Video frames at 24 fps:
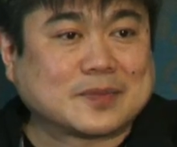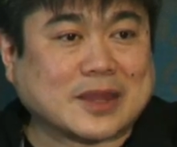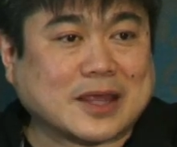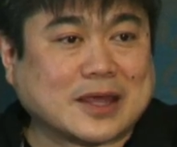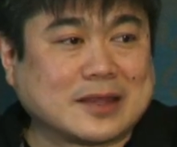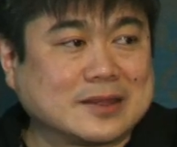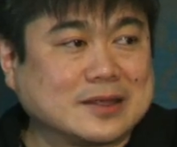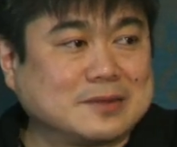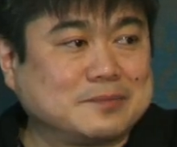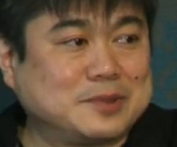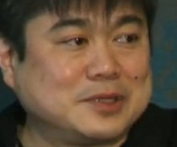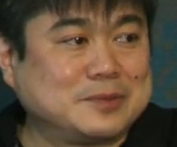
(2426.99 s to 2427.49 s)

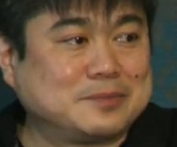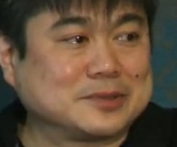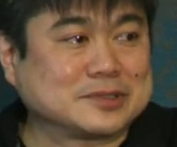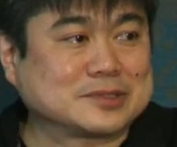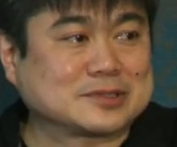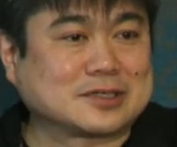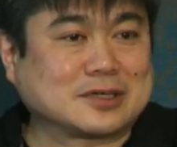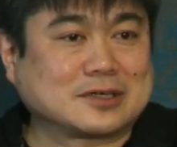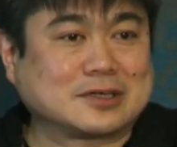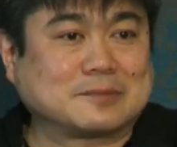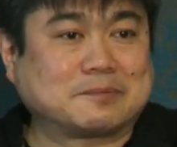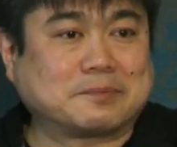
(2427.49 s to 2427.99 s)
and then people
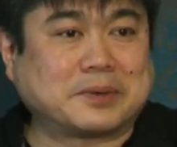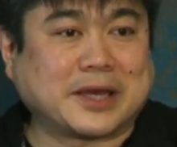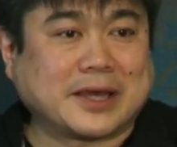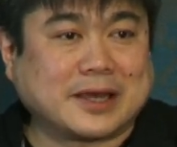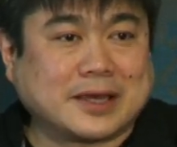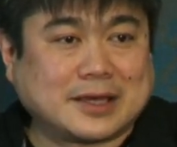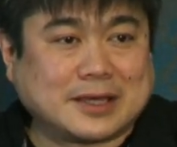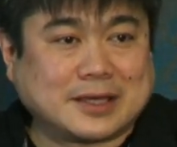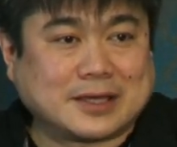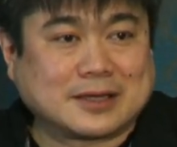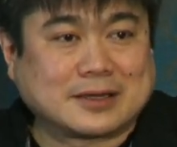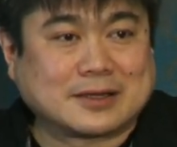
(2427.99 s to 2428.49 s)
started
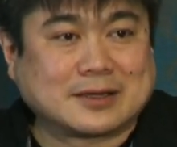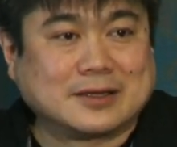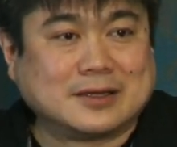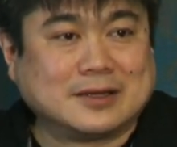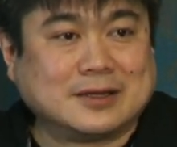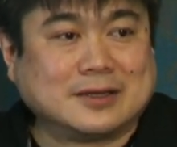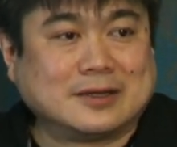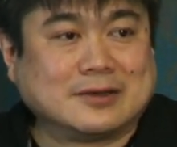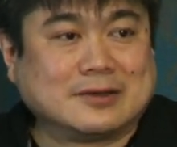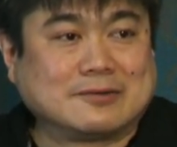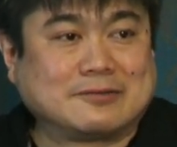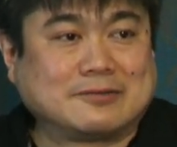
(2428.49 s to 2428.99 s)
paying
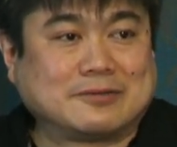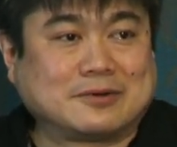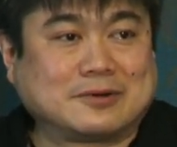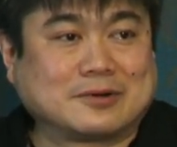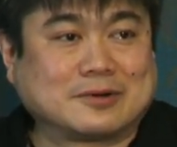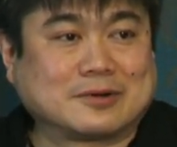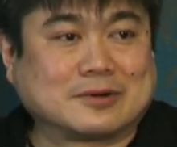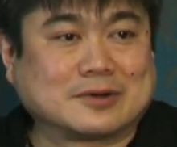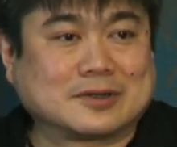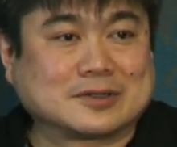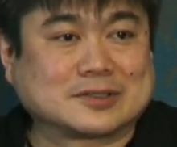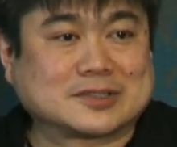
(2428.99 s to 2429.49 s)

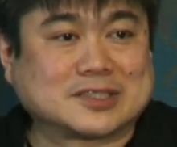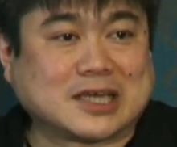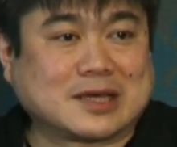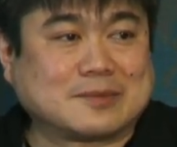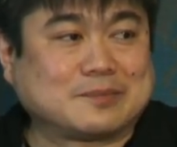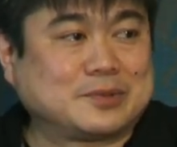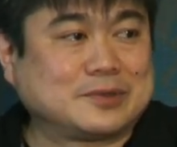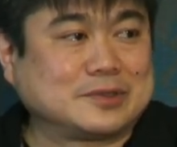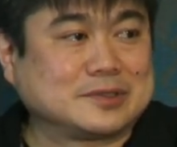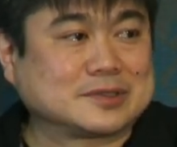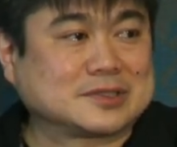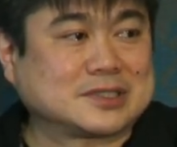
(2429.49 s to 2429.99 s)
for
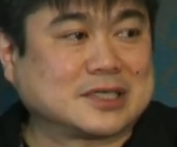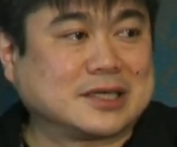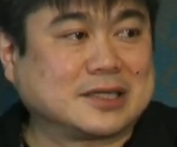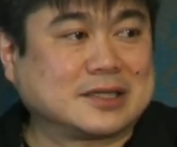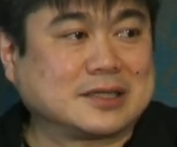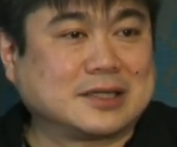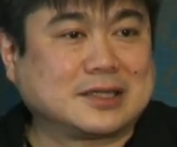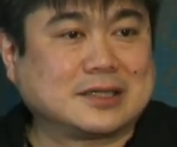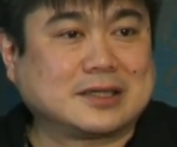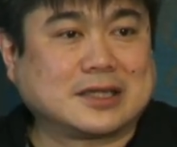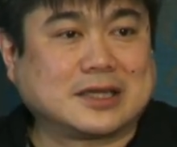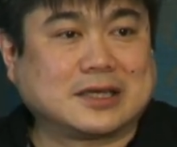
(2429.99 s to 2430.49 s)
samples, and
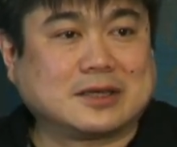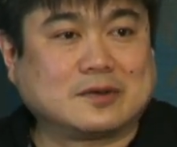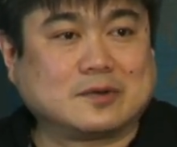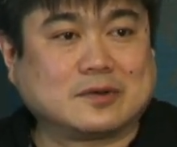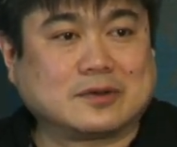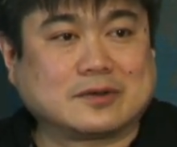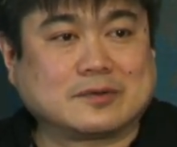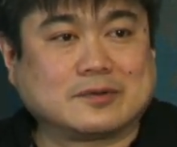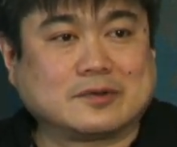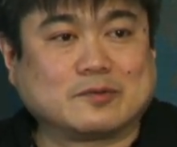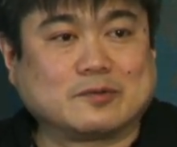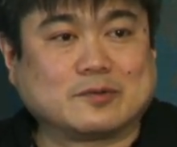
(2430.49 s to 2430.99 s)
then they
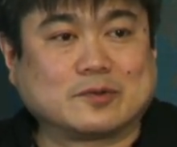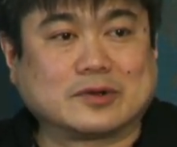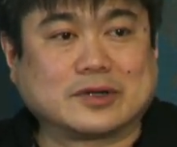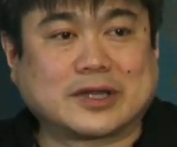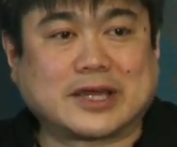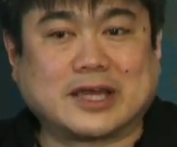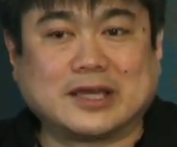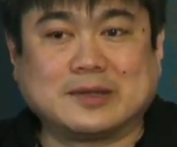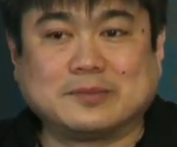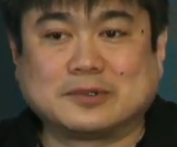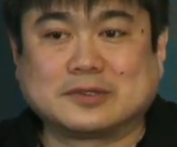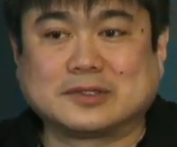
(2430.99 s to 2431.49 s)
were
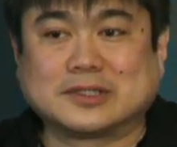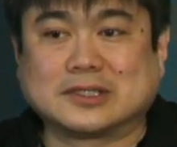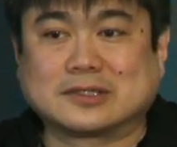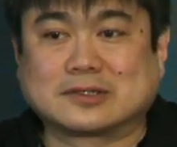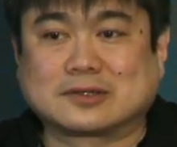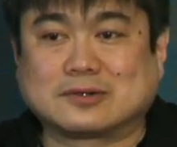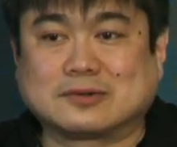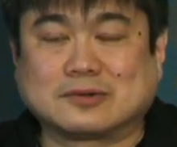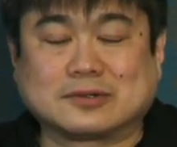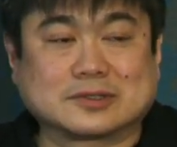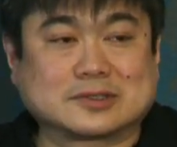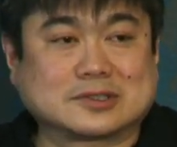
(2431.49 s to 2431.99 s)
able in
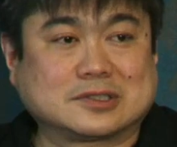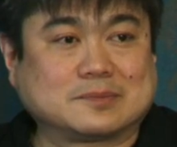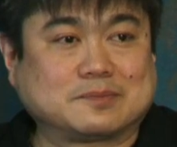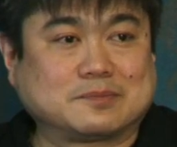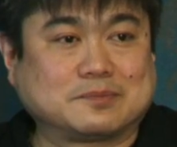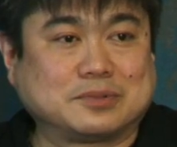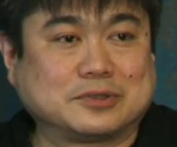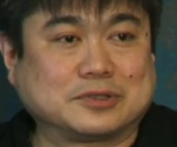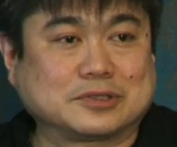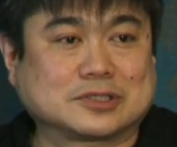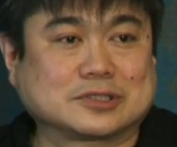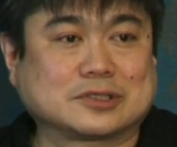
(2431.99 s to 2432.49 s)
court to
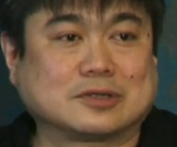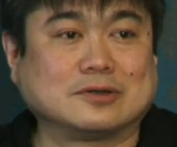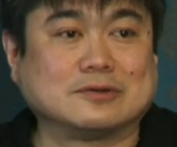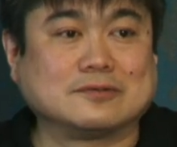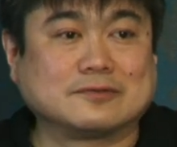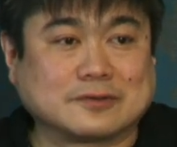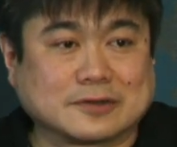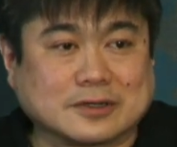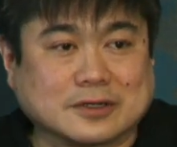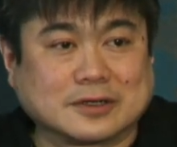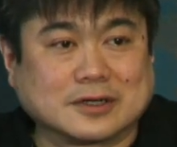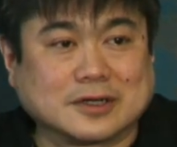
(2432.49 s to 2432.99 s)
push
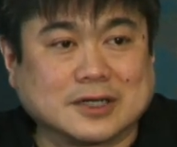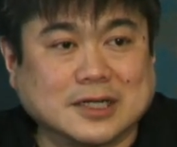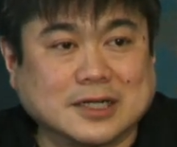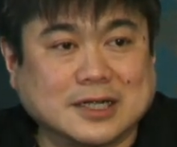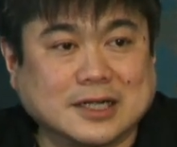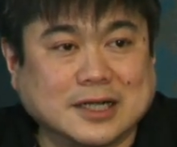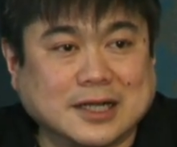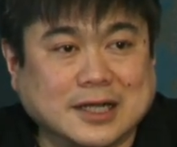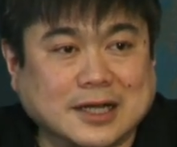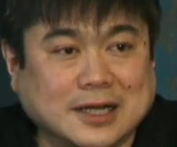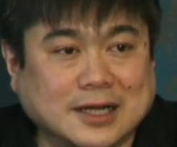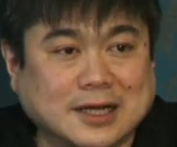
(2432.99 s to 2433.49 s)
over
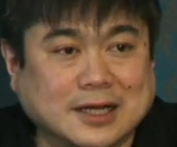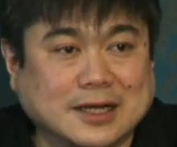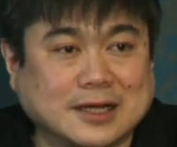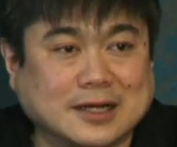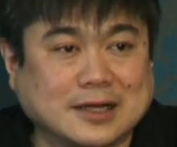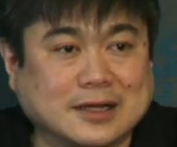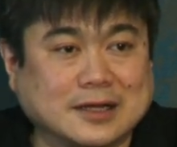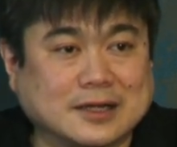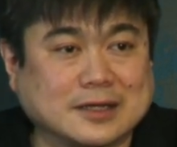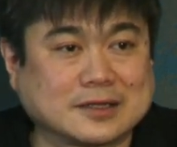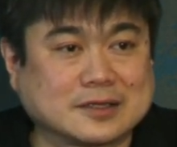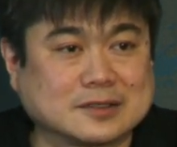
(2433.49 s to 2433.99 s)

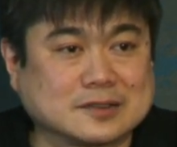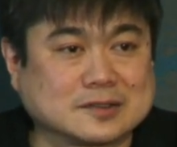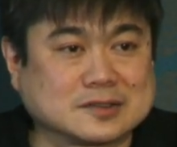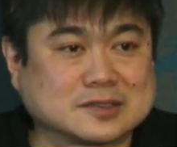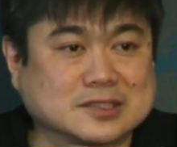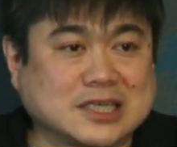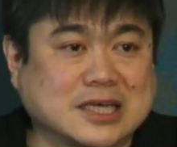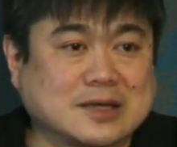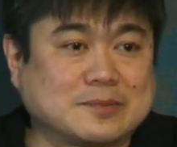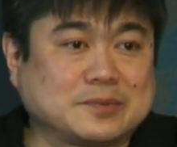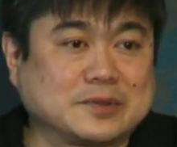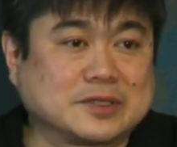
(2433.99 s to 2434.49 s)
uh,
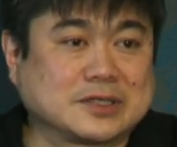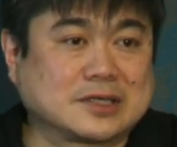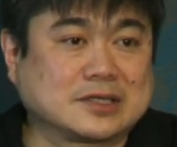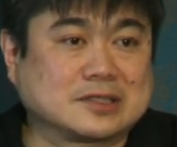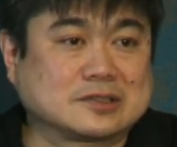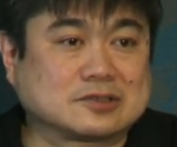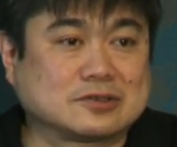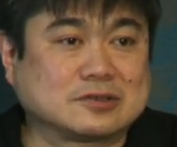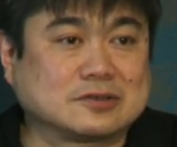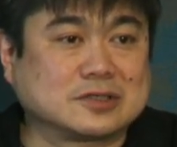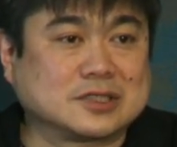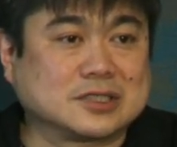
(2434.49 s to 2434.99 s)
sampling and
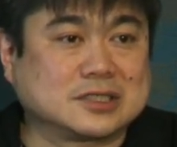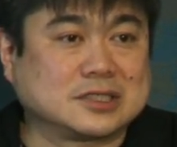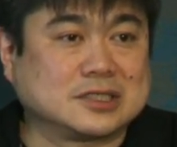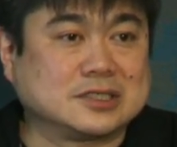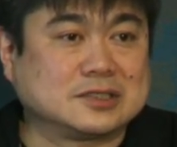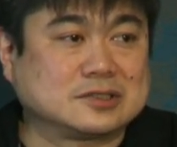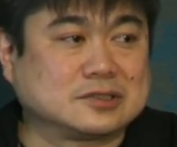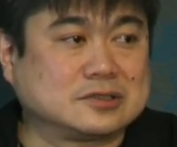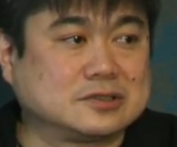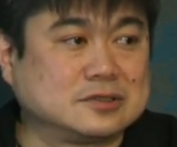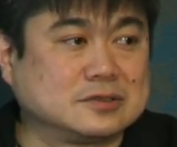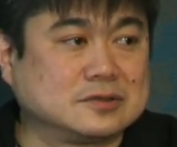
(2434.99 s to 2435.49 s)
turn it
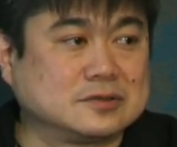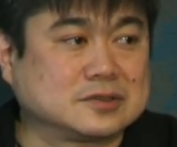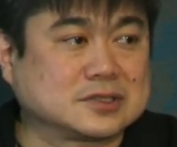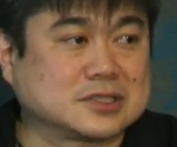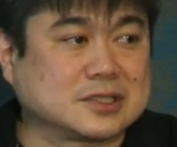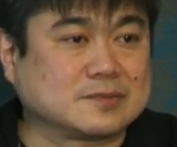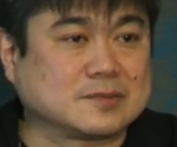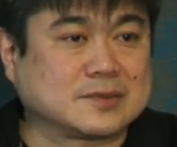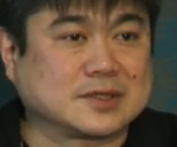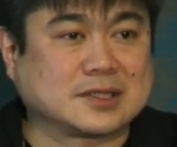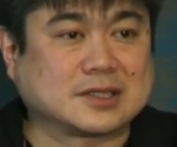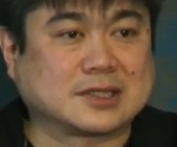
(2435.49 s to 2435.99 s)
into
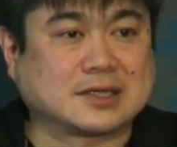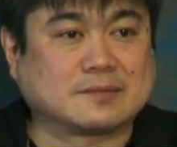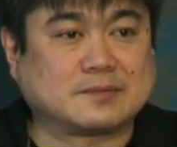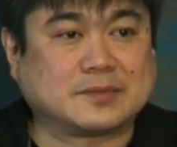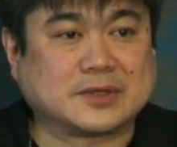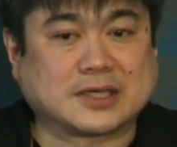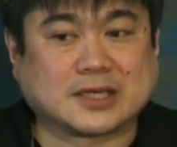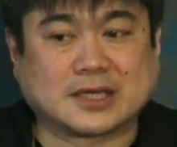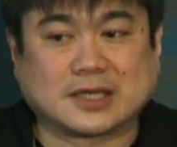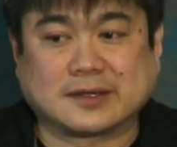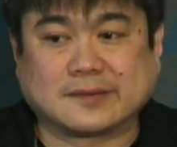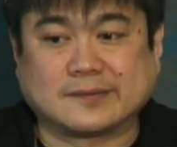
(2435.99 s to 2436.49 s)
something that
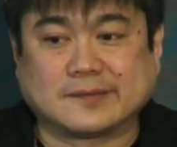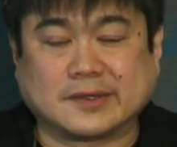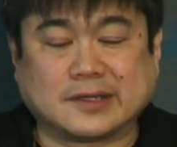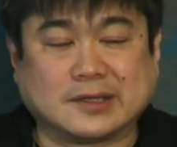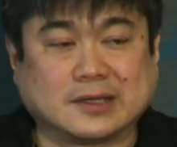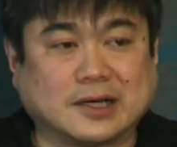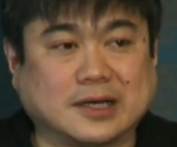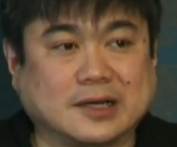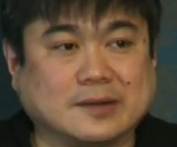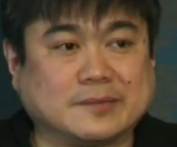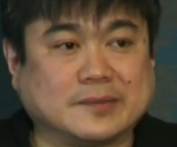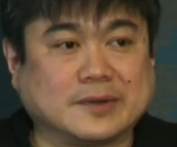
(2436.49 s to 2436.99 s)
became
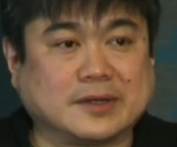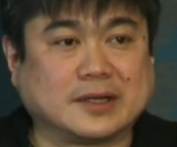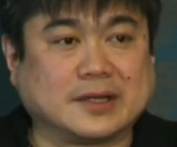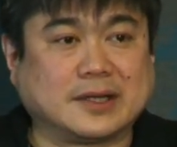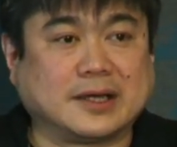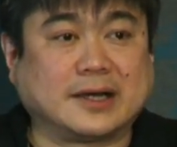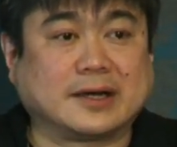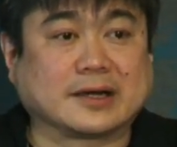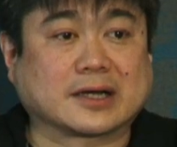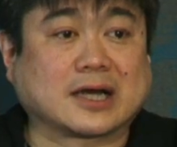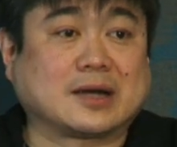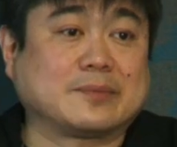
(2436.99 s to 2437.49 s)
um,
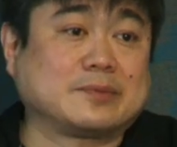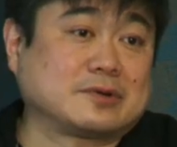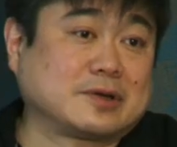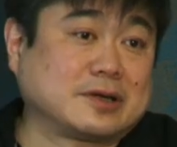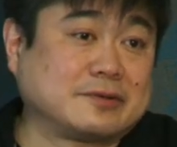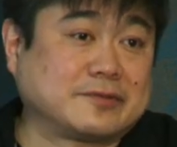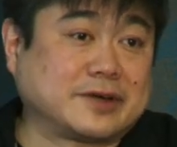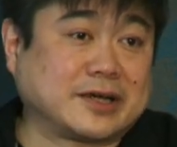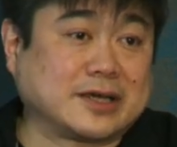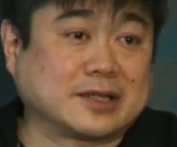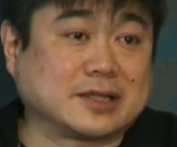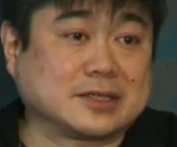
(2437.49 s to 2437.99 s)
a copyright
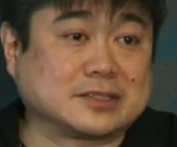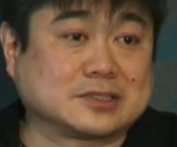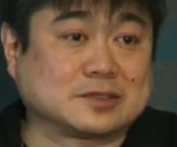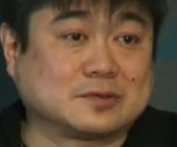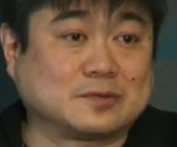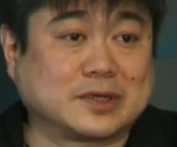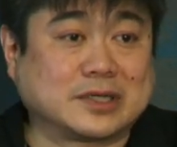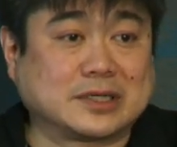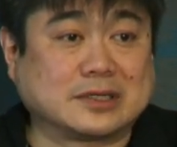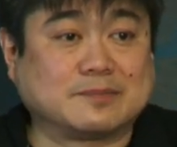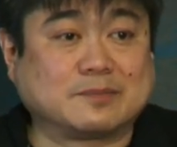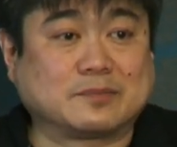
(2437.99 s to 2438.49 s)
violation
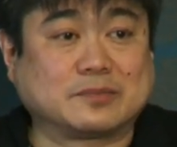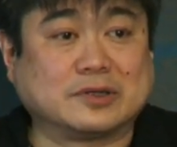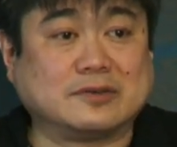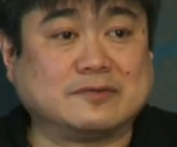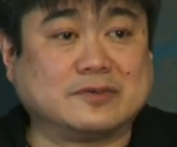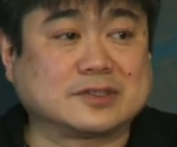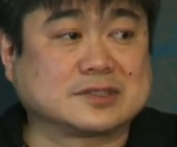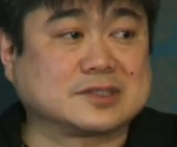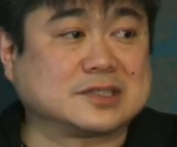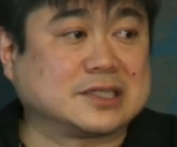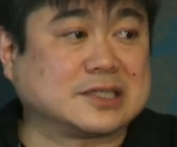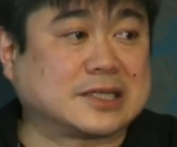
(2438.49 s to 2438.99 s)
when
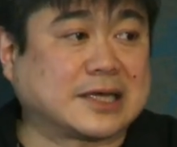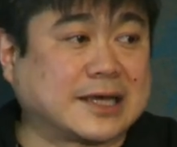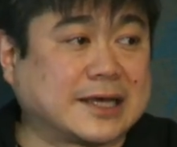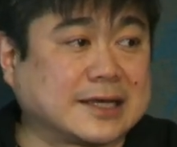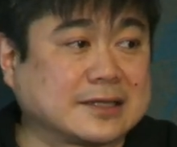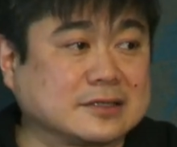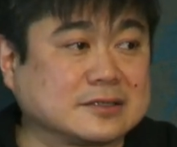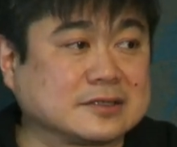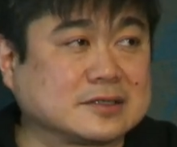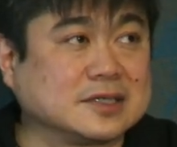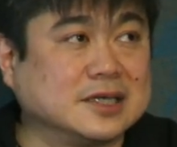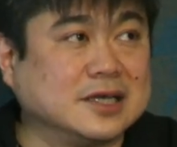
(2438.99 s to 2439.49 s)
previously it
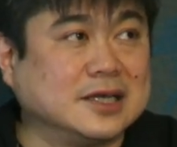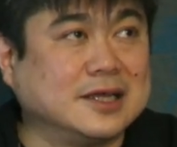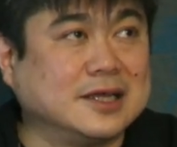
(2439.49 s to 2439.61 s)
hadn't.